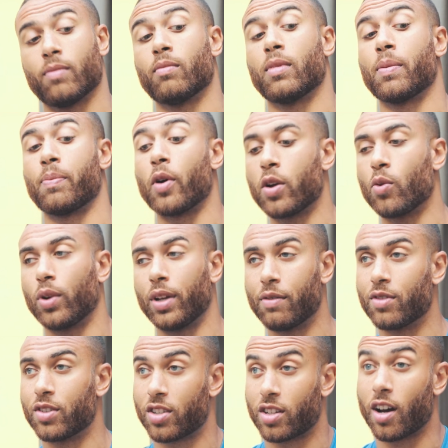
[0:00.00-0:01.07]
my body will
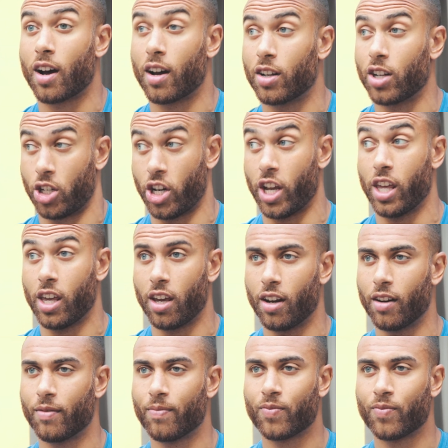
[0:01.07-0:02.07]
even start shaking.